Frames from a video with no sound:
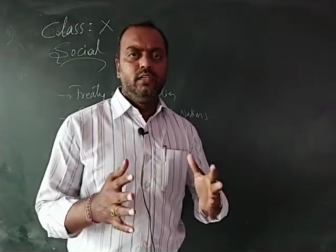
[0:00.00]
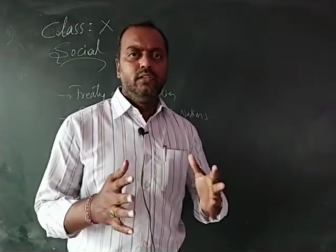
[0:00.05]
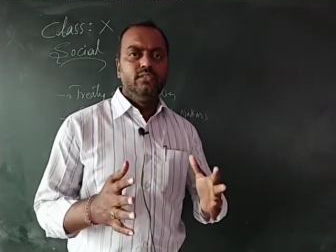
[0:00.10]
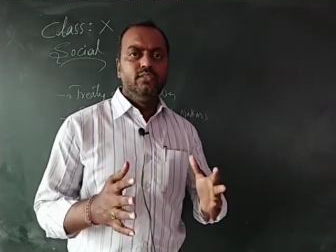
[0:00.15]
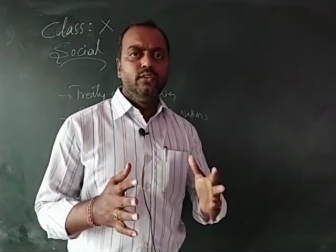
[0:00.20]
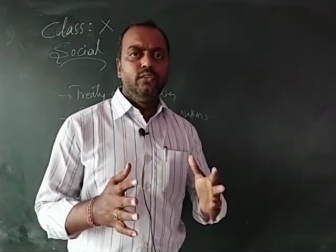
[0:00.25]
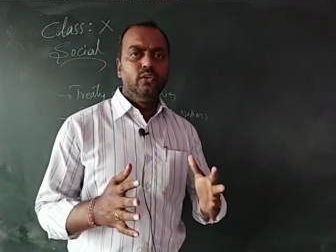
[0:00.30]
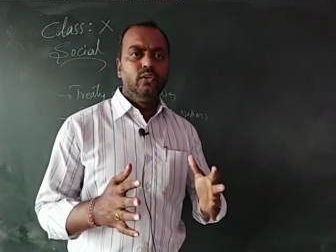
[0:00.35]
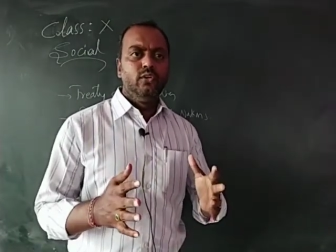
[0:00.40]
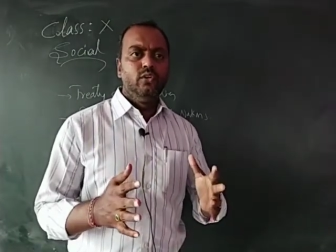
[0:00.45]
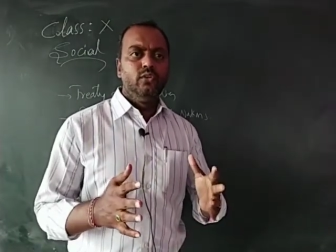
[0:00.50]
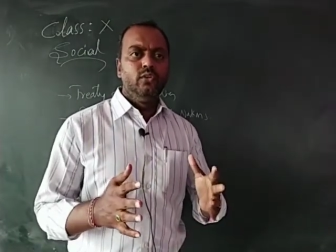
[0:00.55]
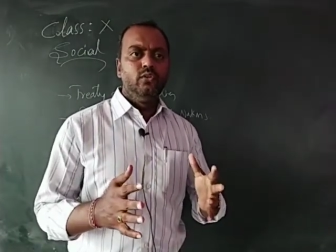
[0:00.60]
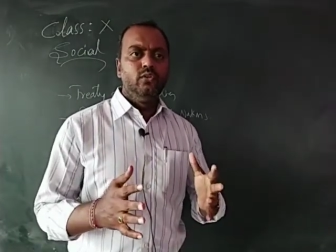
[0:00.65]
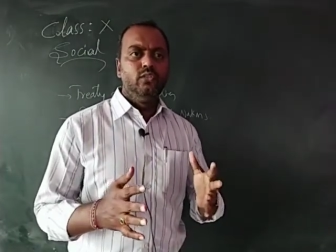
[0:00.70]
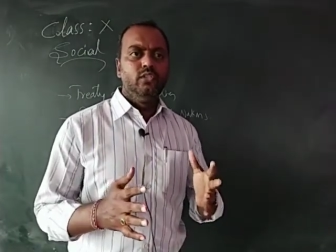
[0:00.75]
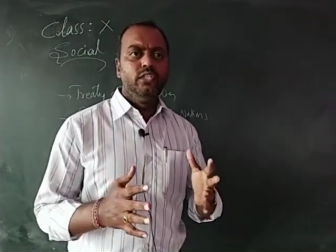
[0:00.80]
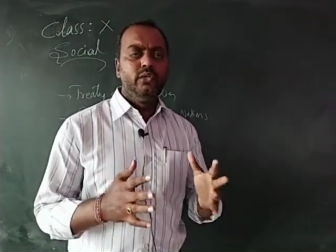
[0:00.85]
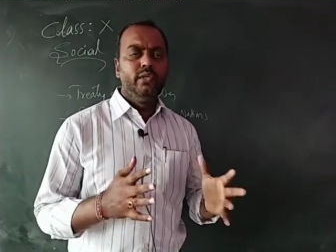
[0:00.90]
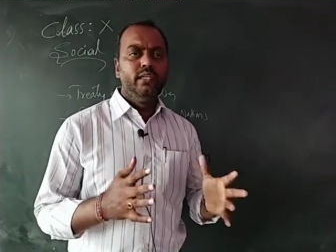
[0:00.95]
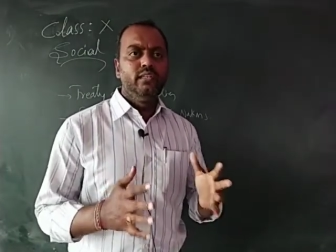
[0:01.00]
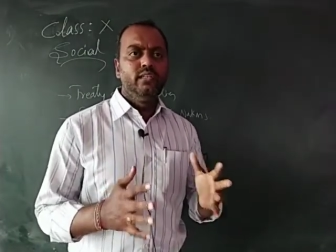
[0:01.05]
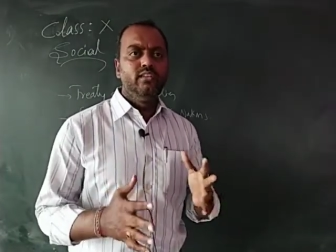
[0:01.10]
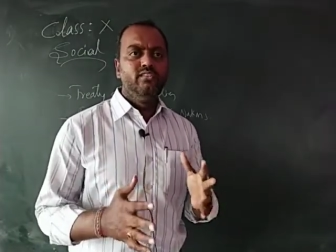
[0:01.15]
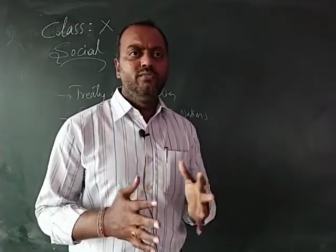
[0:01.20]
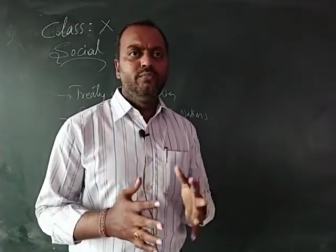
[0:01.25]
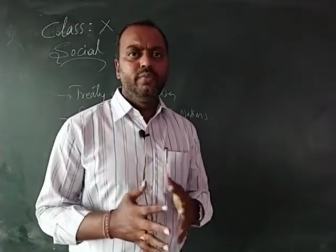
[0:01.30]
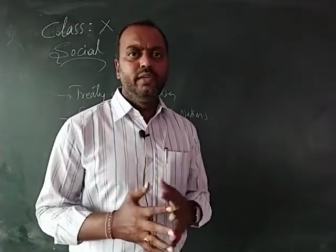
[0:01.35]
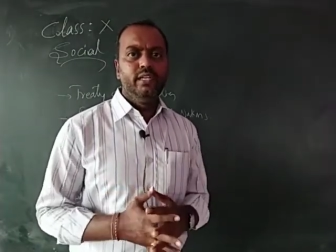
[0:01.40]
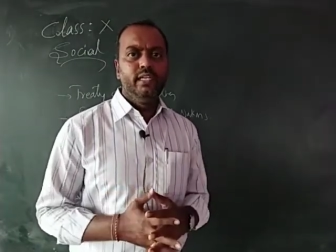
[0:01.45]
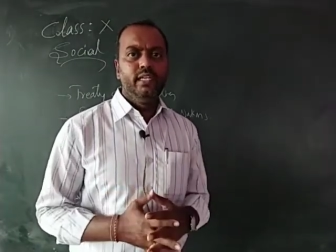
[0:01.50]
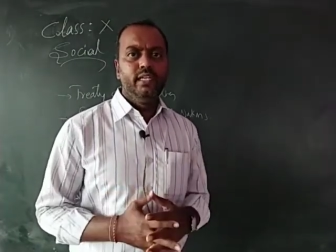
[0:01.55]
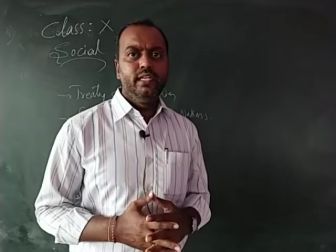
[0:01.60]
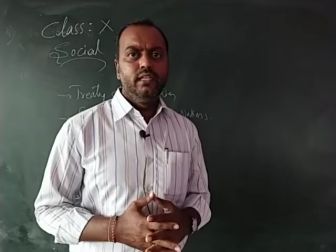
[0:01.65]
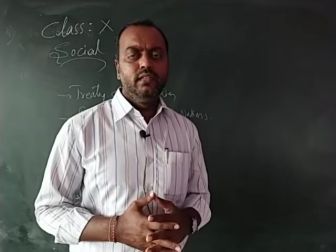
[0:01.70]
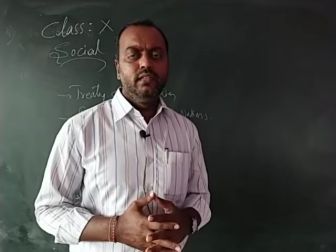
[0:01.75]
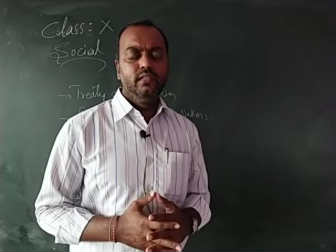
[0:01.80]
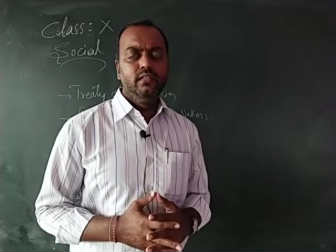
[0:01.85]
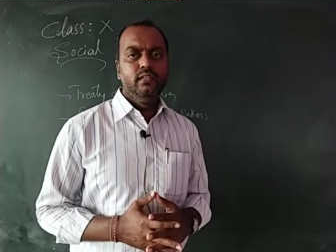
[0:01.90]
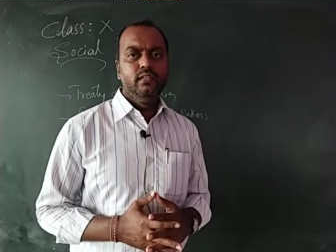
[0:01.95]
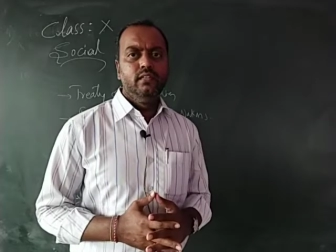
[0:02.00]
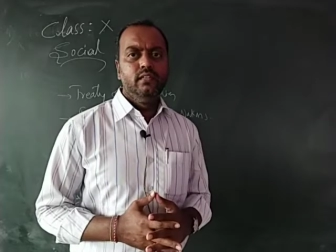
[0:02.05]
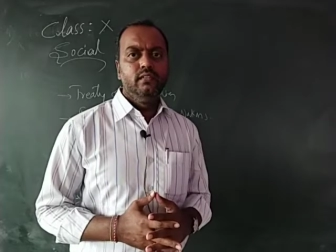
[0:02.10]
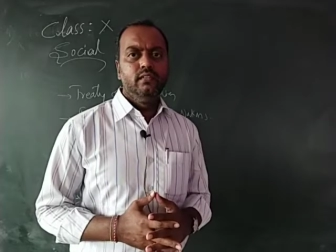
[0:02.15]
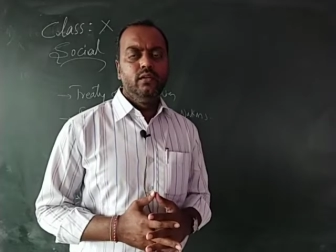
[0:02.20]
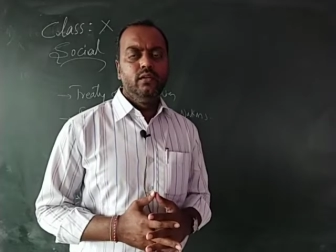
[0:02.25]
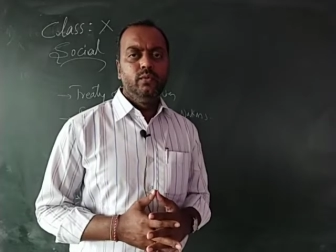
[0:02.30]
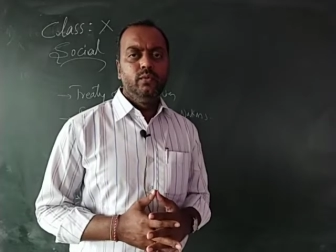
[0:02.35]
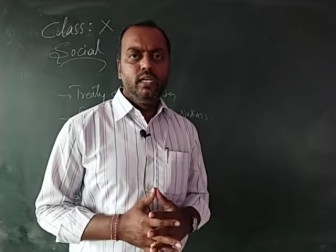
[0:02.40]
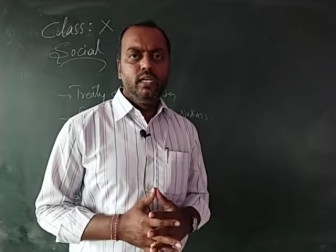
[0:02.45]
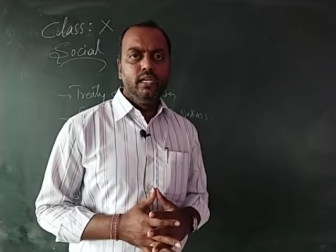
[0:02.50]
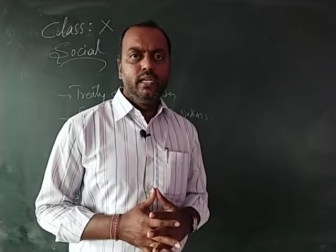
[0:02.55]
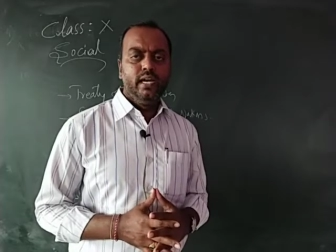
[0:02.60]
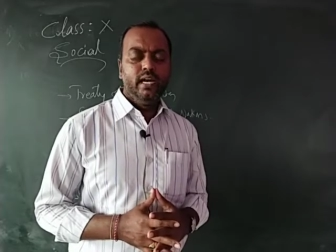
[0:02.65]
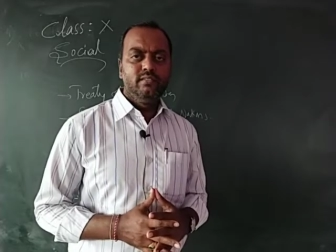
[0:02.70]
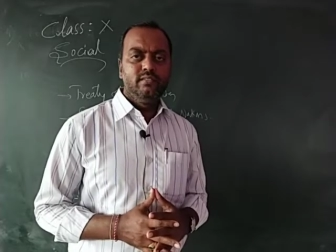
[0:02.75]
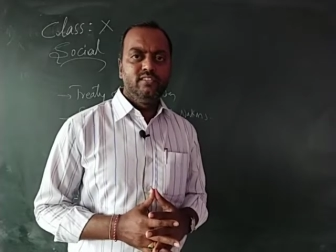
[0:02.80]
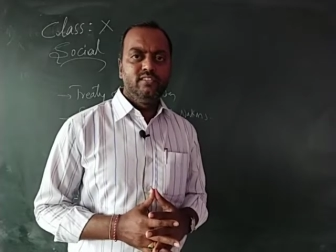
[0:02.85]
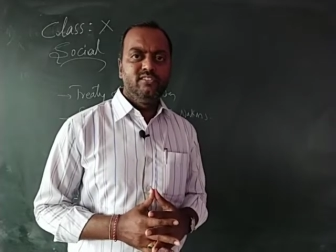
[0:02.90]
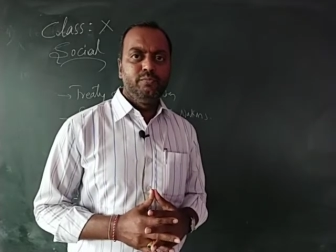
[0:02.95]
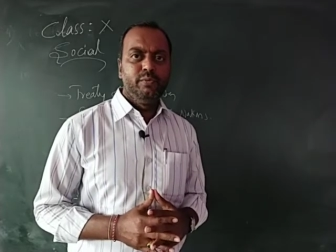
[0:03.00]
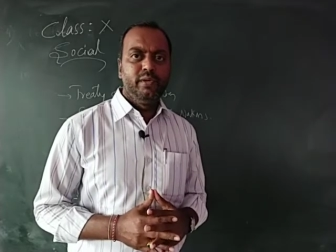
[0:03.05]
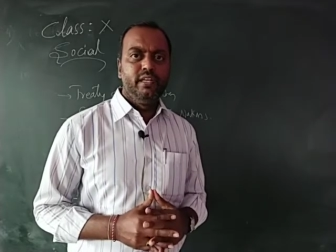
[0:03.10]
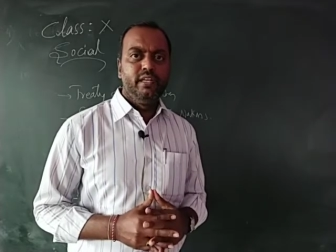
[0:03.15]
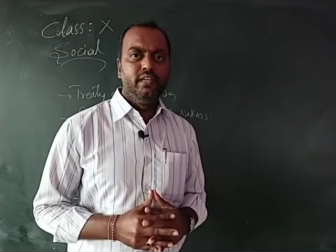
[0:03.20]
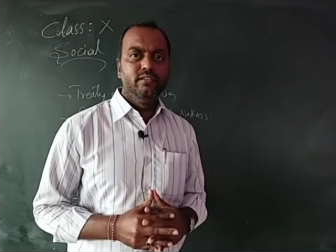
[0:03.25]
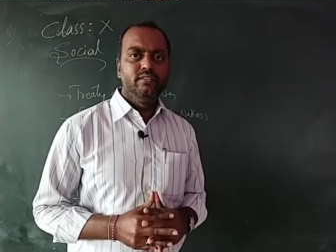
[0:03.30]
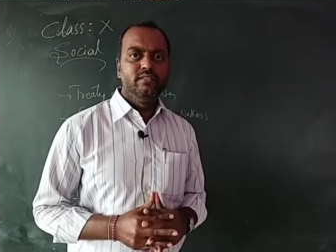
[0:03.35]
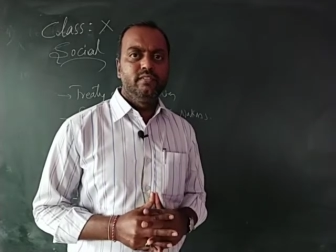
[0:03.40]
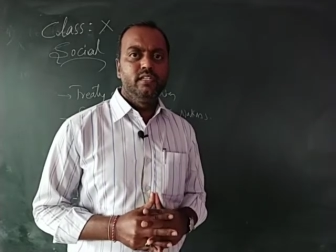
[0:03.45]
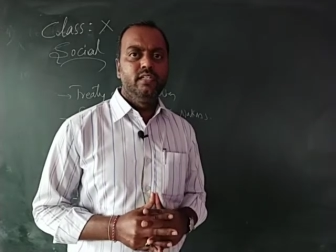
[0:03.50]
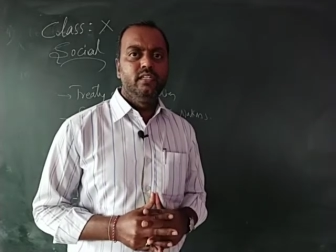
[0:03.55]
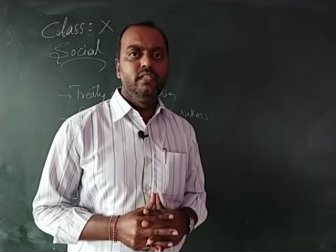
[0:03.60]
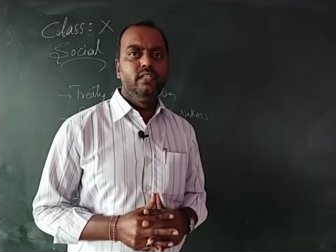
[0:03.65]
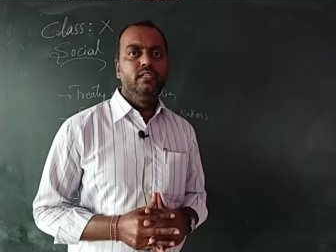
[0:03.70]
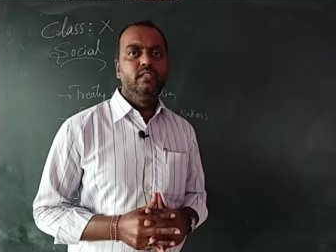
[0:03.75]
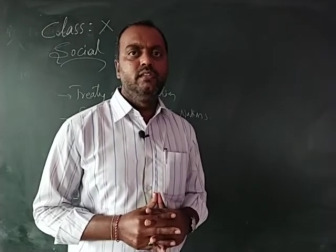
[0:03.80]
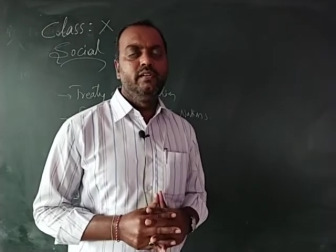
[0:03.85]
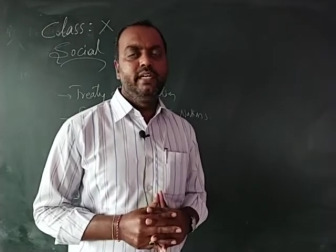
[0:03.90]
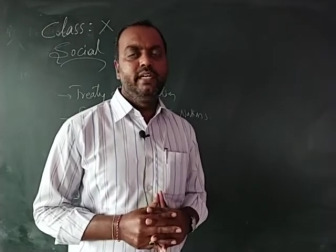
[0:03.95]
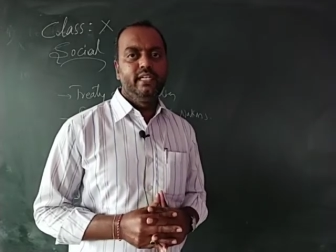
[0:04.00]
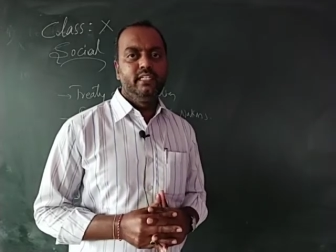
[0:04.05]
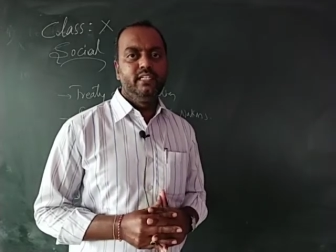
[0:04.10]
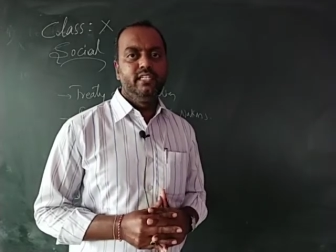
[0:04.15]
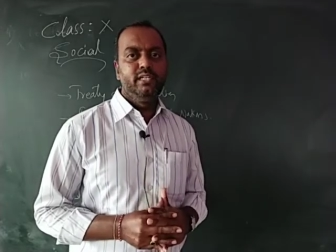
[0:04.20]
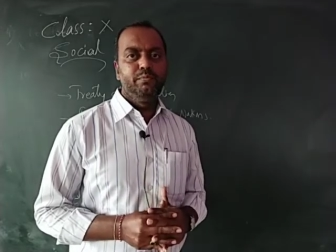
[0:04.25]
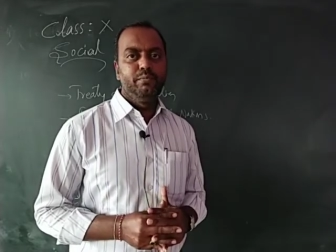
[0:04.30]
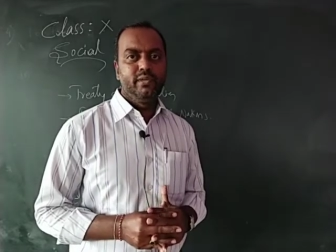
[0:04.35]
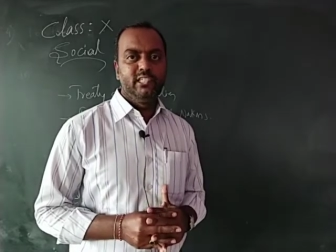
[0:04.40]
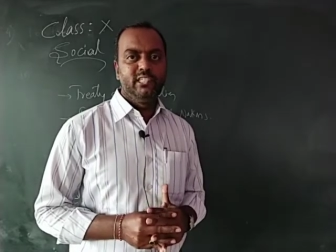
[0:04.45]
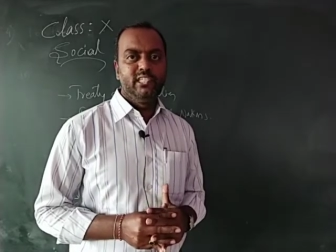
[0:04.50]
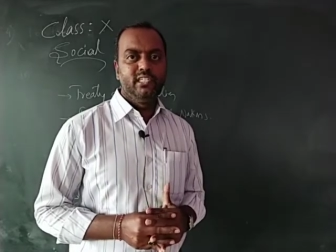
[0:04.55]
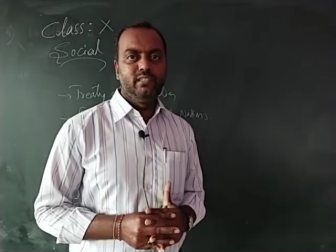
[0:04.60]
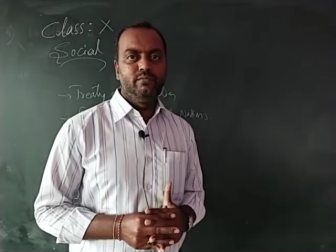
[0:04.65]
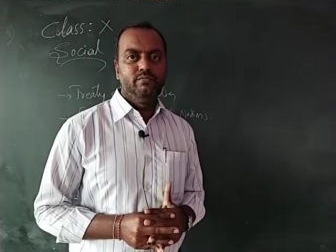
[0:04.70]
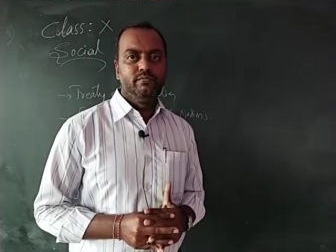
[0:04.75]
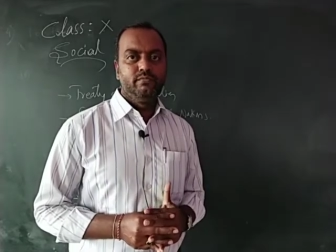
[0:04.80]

So during this period, the world has experienced a great depression